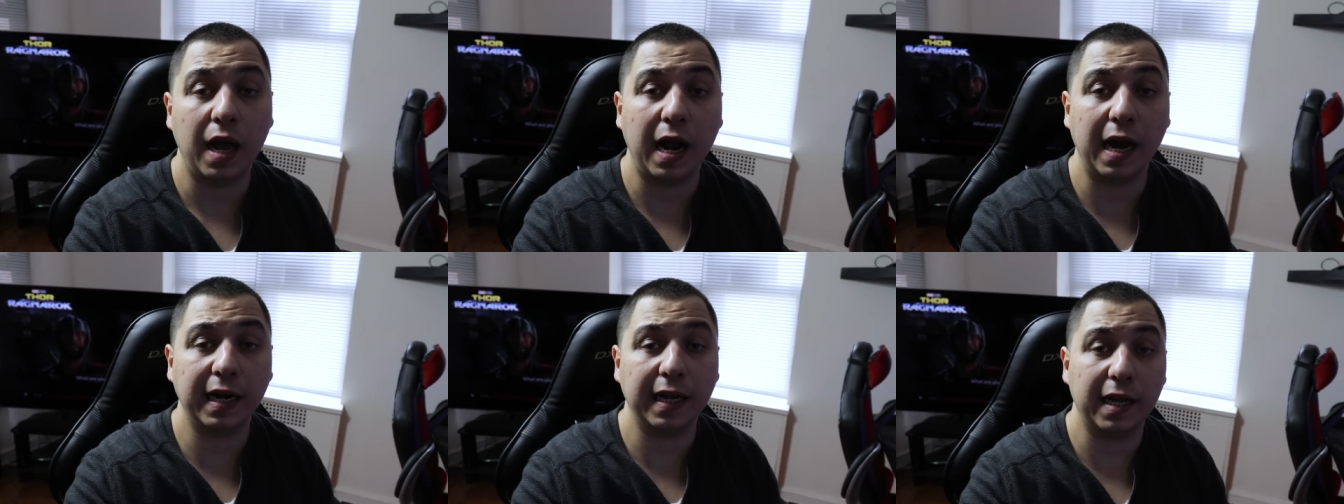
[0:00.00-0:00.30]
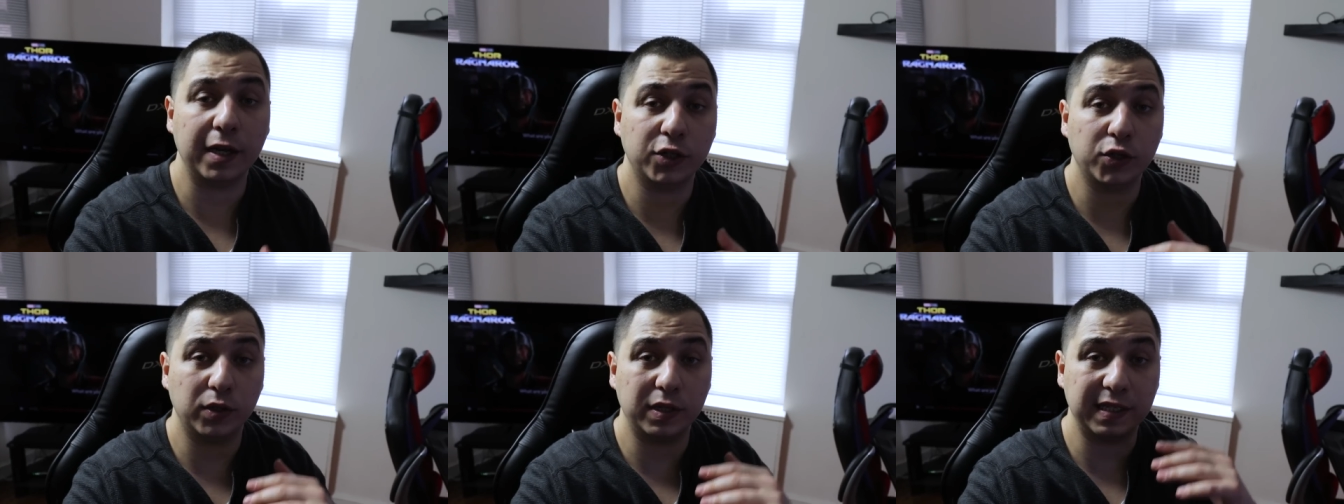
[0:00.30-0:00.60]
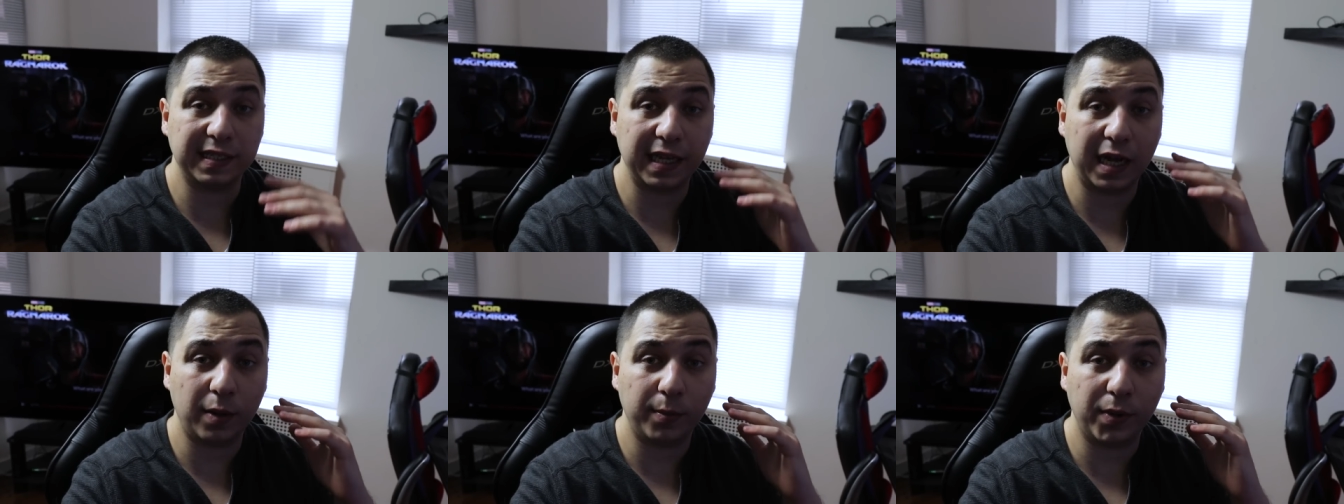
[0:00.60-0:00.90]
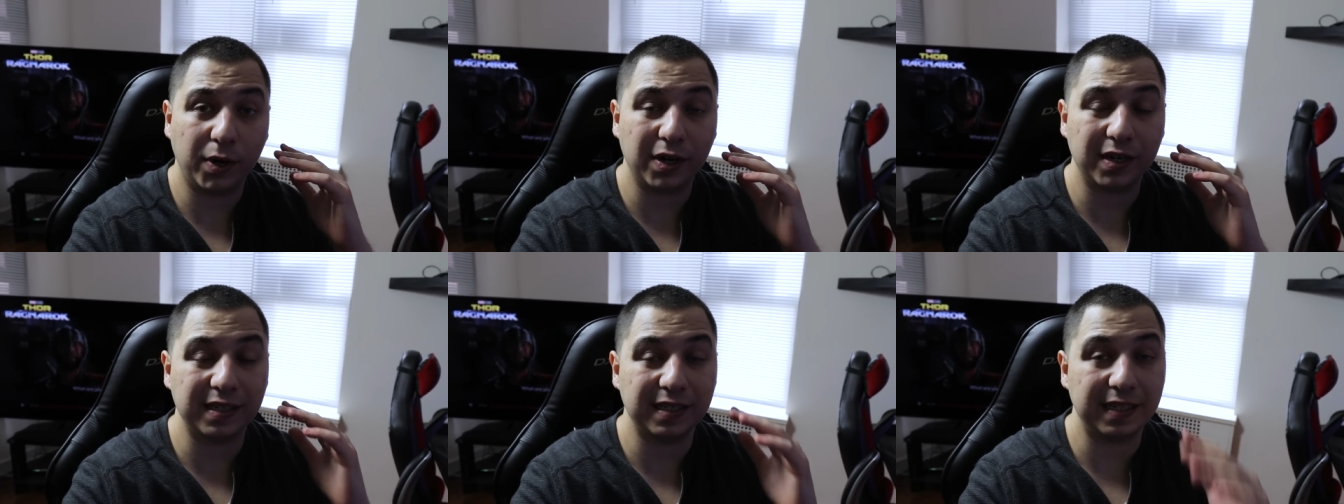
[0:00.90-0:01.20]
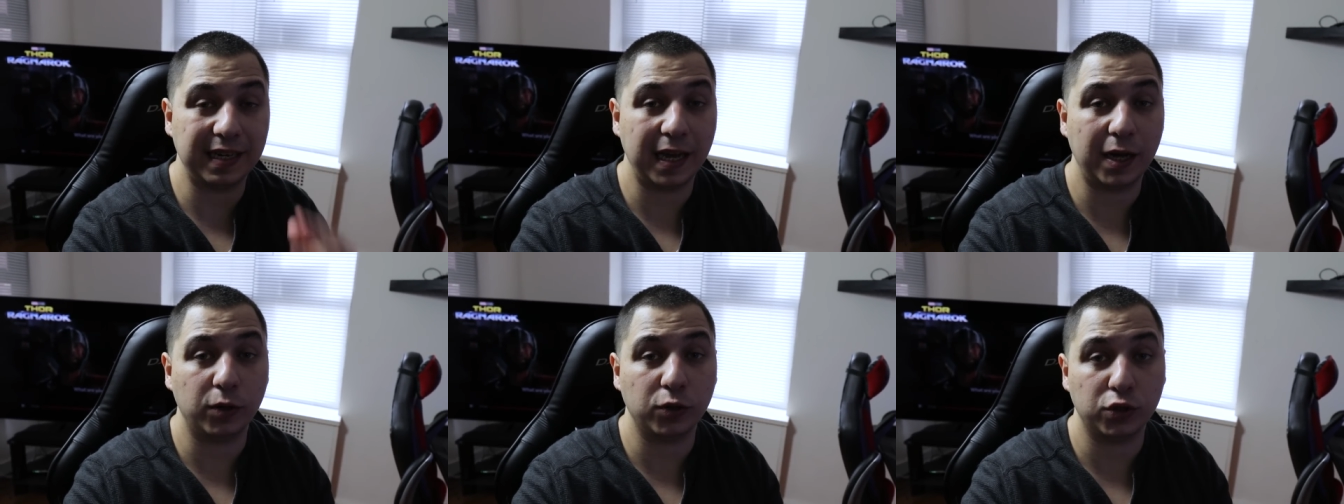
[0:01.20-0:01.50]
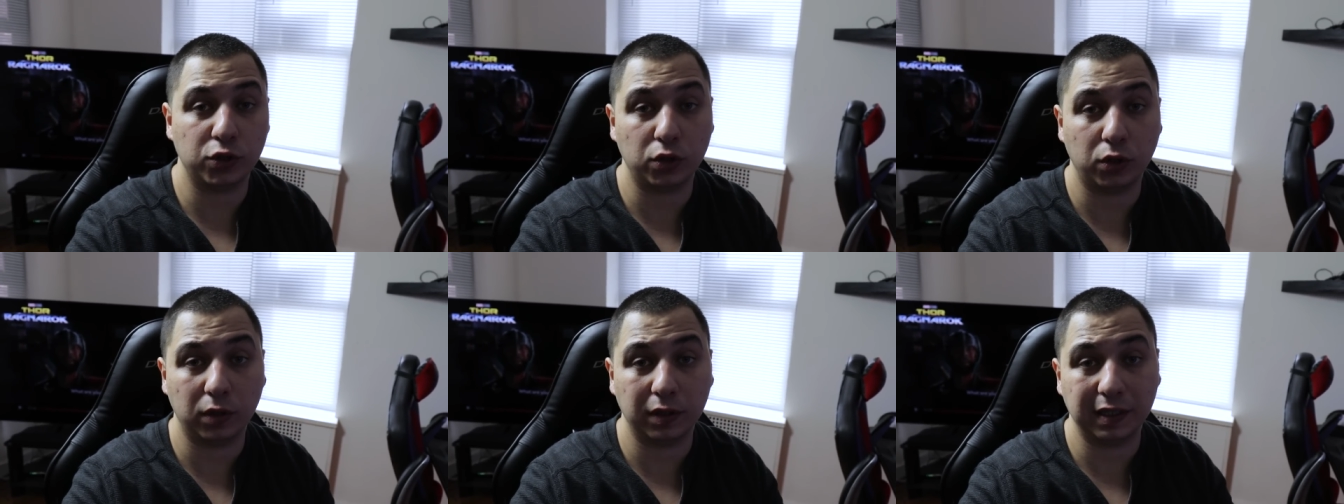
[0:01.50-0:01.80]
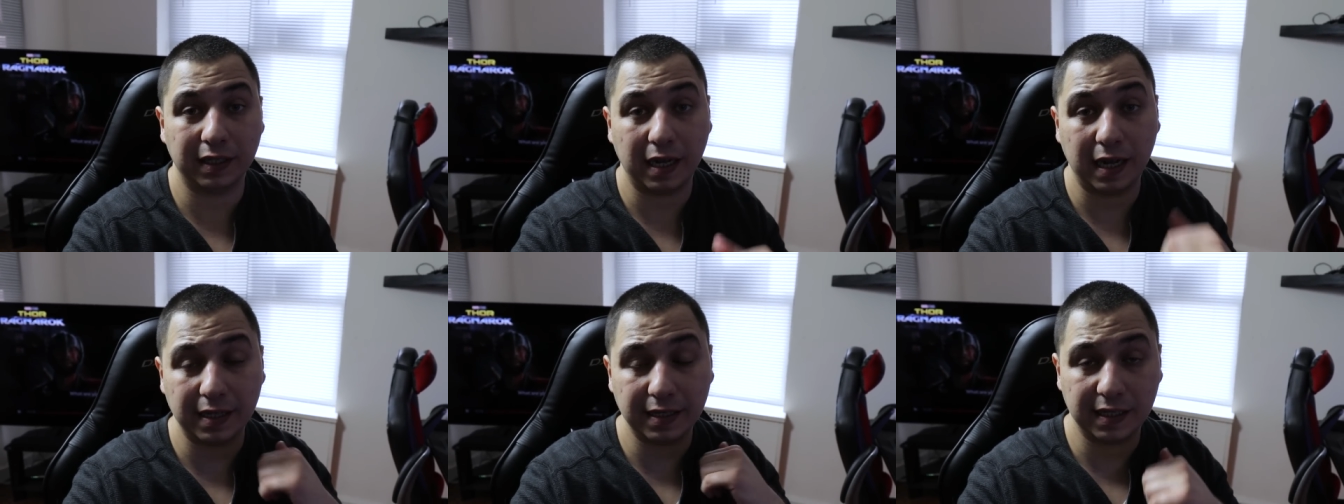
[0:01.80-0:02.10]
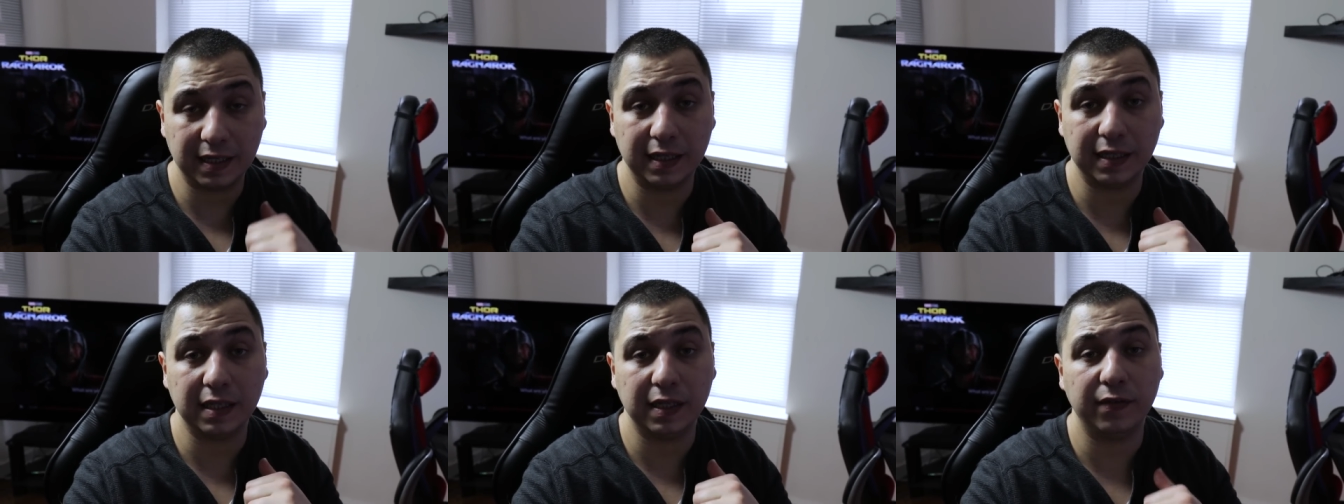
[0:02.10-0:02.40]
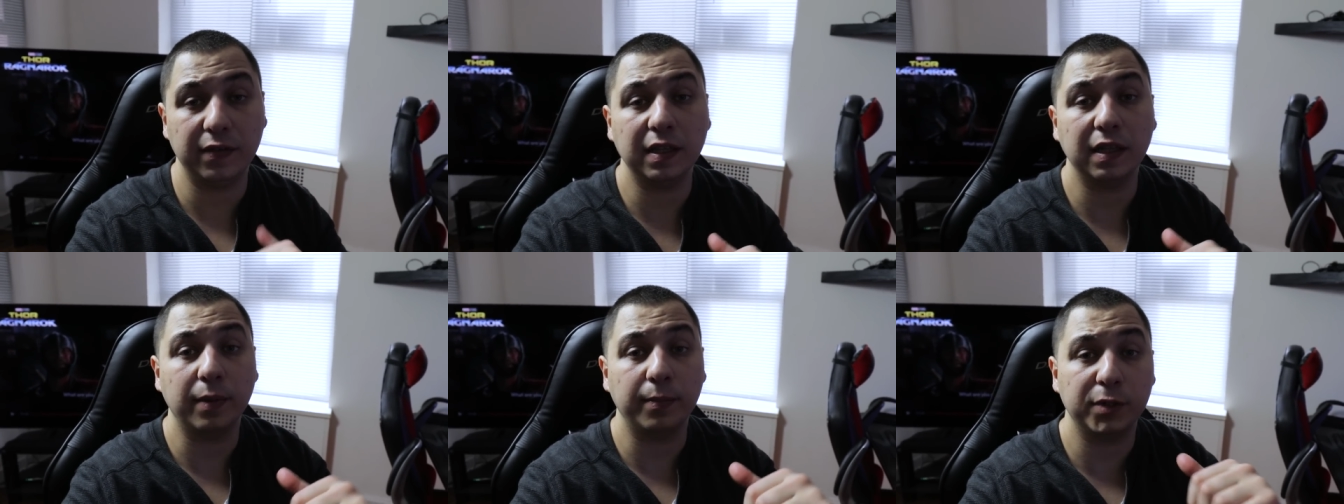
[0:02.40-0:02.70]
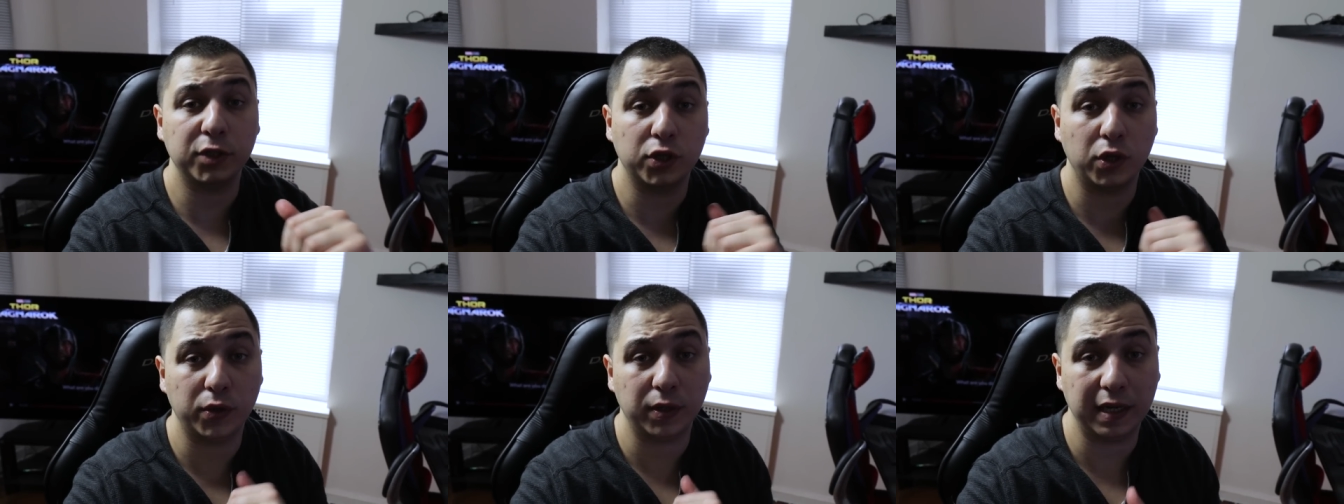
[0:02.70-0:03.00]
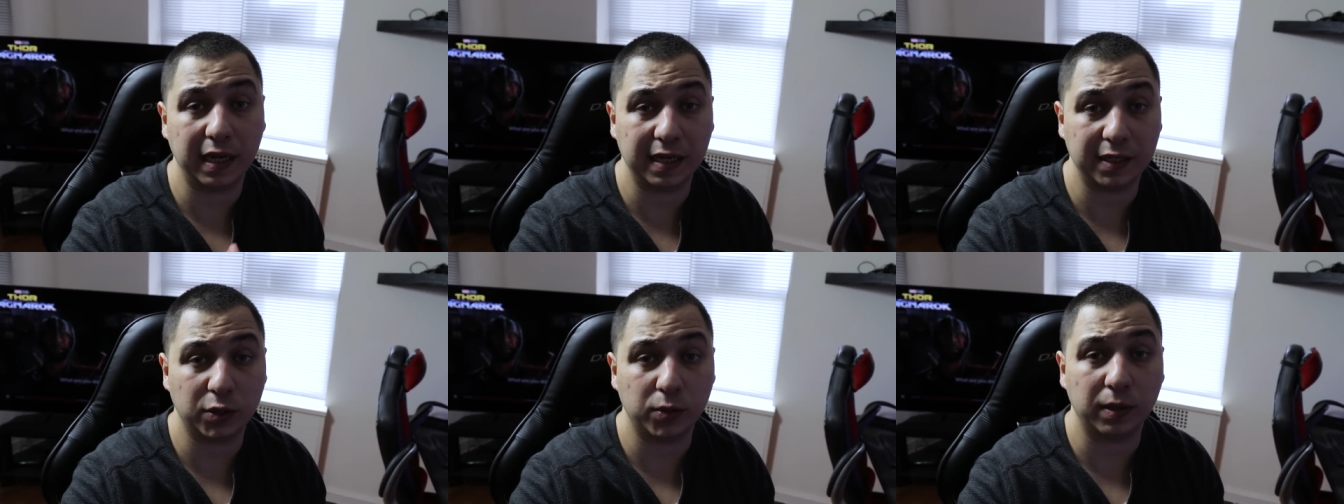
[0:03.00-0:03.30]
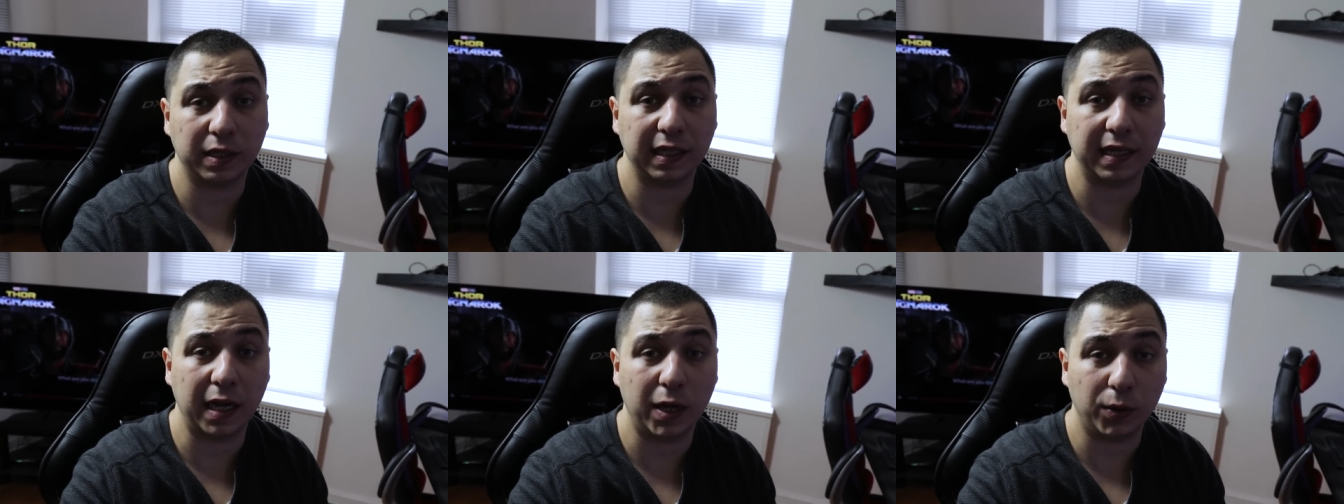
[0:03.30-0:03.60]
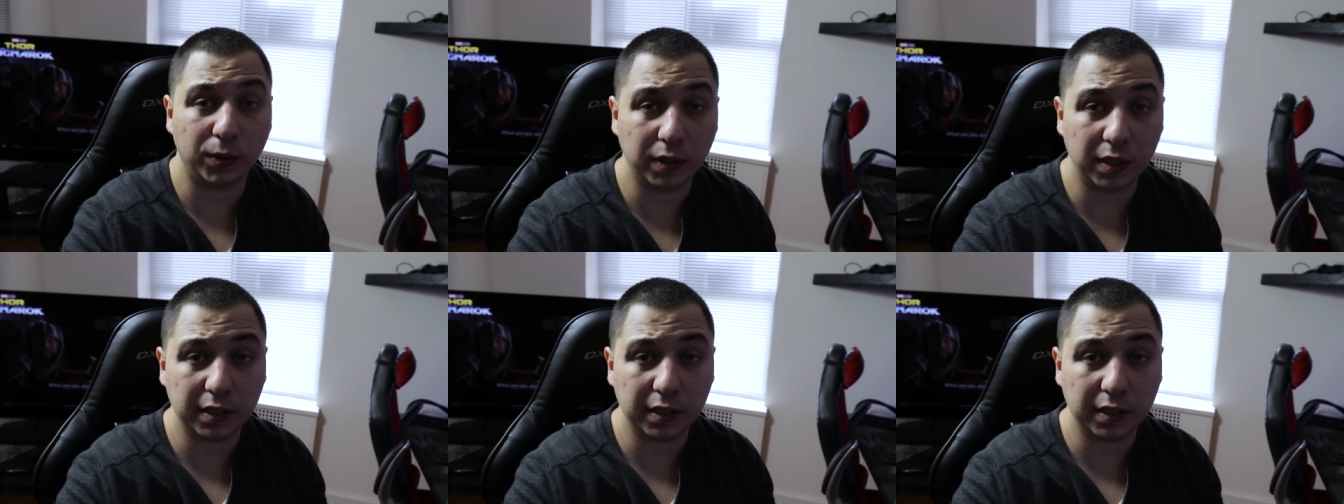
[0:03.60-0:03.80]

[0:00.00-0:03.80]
All right guys, so the soundbar is now installed onto the TV. Let me show you guys quickly how it